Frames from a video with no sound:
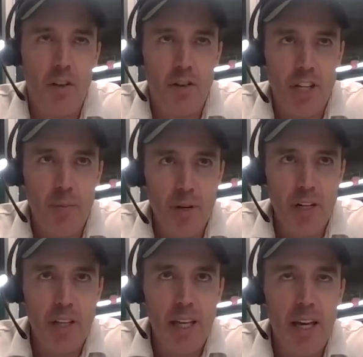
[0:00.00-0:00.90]
So they're
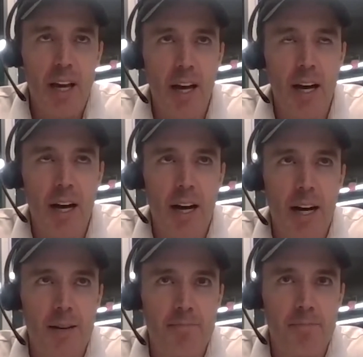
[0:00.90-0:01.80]
typically
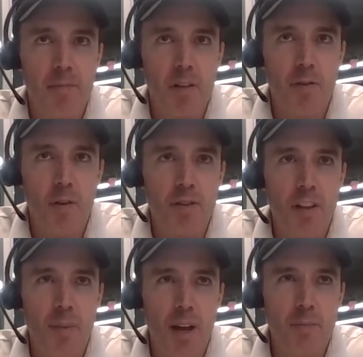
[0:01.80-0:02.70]
folks
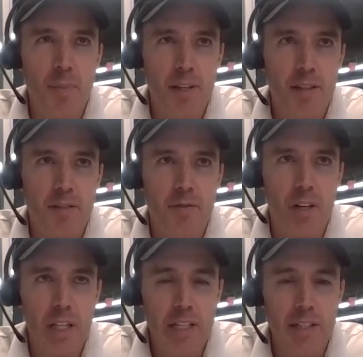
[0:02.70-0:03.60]
that have been in business
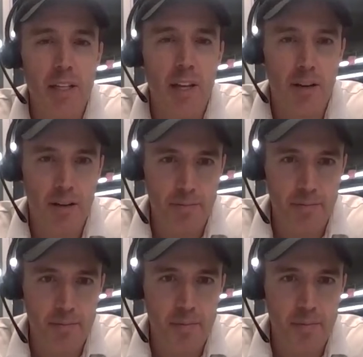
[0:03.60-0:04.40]
for at least a year.